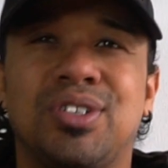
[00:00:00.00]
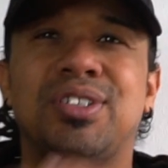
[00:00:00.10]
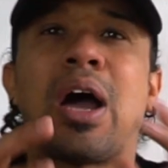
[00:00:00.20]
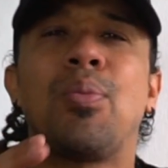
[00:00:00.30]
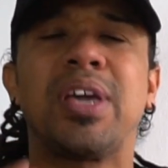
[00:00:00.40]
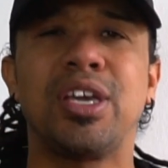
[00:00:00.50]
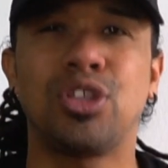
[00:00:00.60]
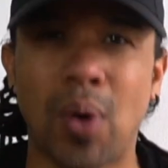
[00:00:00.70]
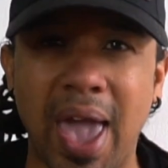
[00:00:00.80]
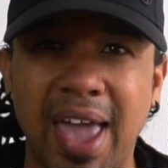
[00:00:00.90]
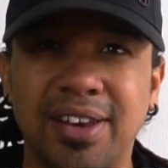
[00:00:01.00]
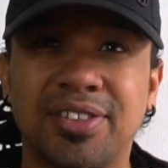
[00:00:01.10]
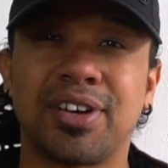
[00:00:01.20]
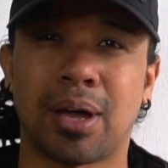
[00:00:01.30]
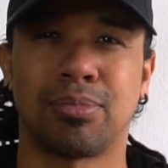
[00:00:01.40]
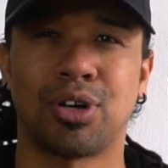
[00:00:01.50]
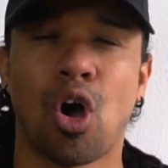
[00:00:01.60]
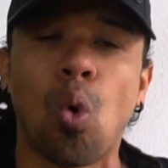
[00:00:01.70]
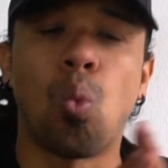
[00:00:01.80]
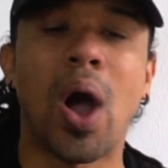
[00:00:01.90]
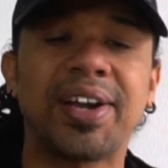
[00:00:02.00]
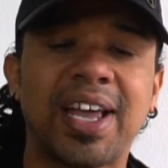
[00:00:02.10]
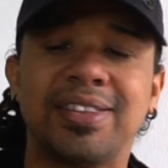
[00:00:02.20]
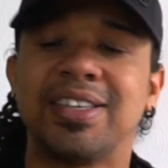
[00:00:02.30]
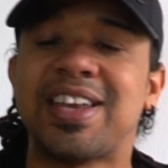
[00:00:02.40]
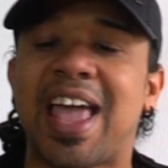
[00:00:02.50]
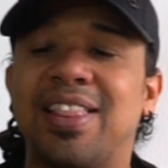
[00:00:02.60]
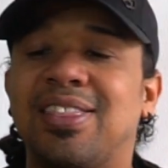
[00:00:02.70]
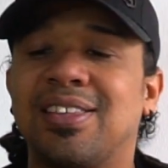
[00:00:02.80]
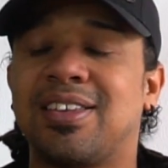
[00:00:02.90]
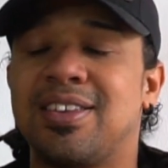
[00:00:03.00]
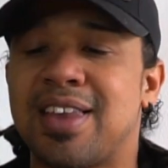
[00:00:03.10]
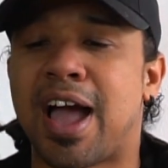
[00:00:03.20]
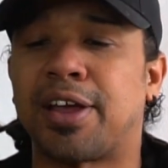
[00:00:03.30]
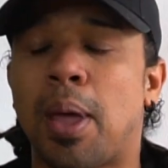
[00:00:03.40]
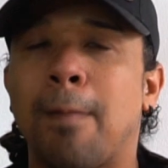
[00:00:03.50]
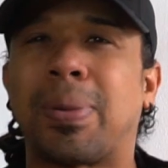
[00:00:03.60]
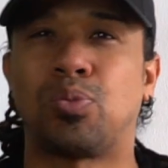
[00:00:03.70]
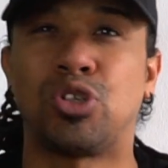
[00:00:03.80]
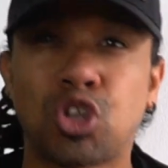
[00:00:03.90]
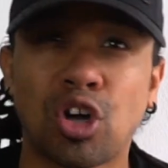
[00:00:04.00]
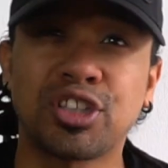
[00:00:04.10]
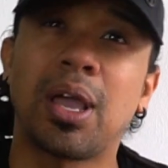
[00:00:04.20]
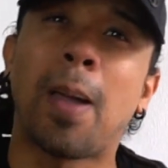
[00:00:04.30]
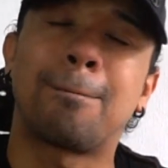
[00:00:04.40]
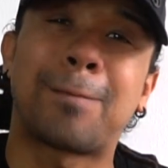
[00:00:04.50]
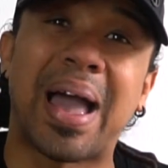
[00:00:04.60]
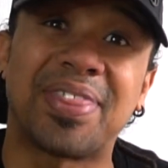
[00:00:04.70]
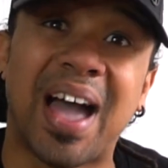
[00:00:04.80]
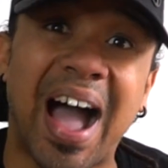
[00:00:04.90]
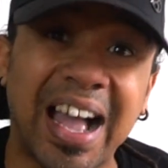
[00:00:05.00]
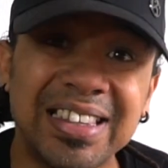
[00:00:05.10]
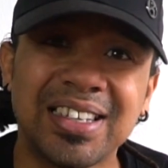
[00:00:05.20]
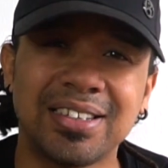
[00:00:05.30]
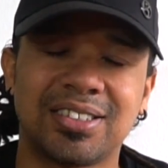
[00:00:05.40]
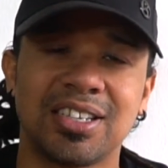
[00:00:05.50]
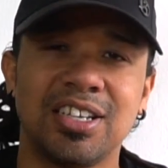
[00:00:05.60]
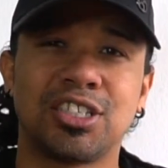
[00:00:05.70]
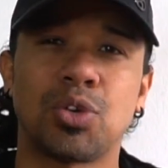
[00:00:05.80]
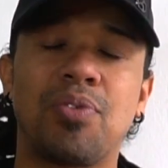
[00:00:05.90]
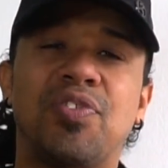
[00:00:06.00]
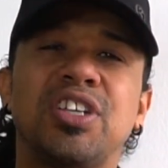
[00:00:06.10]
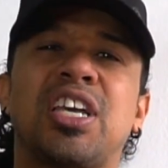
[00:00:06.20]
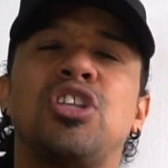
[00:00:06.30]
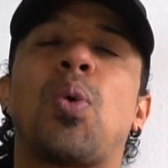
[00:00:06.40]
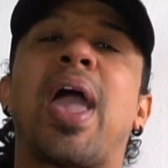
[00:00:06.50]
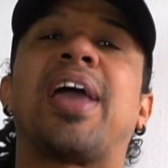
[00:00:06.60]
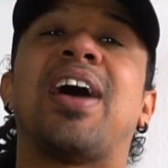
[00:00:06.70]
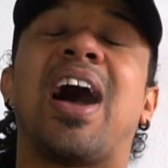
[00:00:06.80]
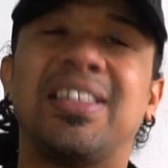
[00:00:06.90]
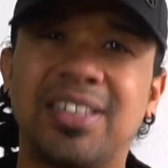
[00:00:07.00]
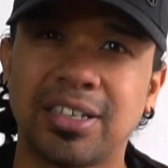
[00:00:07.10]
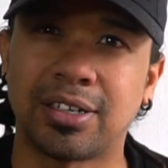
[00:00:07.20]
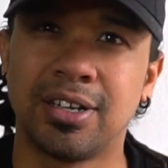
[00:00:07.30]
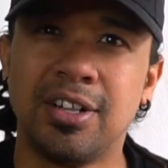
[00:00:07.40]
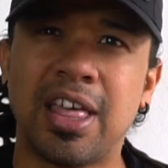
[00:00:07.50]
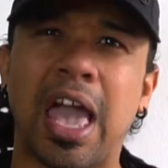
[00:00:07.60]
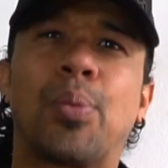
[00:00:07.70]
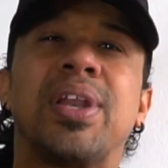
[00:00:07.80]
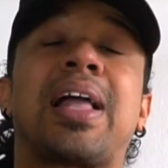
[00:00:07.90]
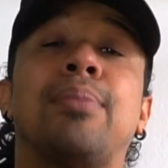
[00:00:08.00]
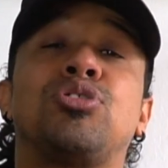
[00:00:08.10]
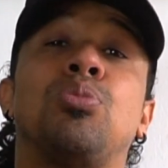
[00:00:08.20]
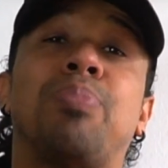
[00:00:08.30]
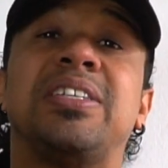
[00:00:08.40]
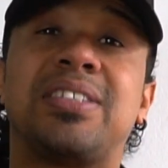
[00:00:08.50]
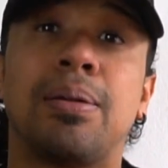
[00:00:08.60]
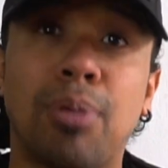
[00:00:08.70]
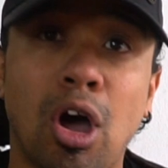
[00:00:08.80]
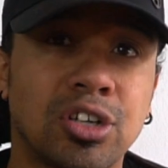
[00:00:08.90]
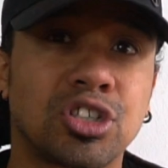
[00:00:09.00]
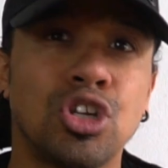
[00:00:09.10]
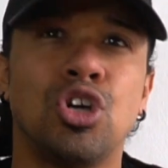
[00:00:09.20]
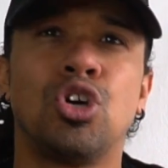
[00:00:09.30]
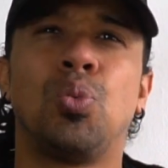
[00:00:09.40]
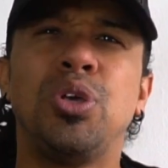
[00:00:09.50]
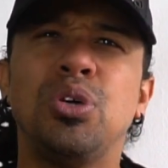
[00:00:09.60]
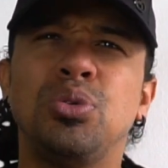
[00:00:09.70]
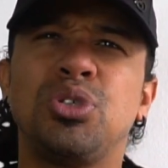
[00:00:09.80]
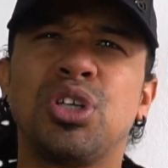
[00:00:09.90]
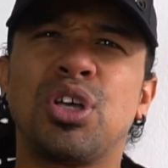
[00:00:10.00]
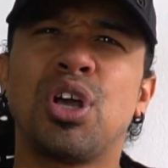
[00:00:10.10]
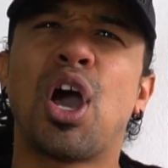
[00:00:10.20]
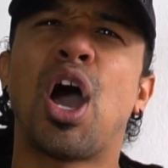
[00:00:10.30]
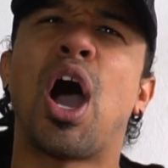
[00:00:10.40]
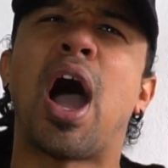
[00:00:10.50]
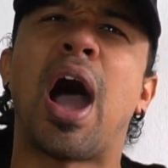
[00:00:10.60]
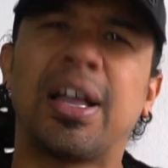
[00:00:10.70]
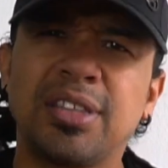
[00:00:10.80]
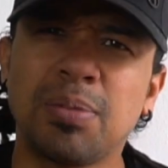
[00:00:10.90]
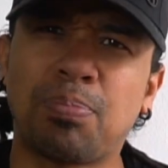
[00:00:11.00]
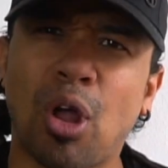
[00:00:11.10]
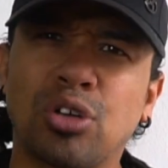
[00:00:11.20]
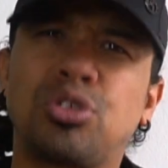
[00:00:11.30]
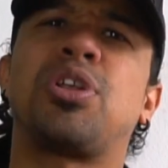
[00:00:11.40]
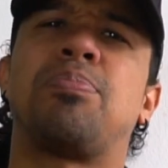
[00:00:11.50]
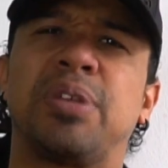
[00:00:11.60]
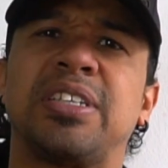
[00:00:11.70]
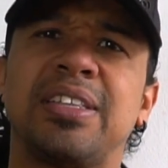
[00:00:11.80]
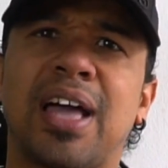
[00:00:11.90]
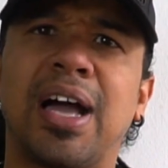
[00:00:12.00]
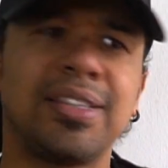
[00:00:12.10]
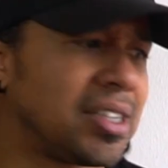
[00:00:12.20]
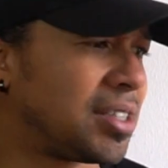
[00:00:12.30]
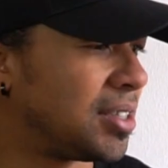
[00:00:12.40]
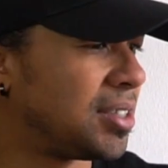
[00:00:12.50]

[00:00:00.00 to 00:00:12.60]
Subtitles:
Now we're going to add the number 139, but we're starting by the hundreds, so we're first going to add 100. And when it comes to base 10 blocks, we use 100 block to represent 100.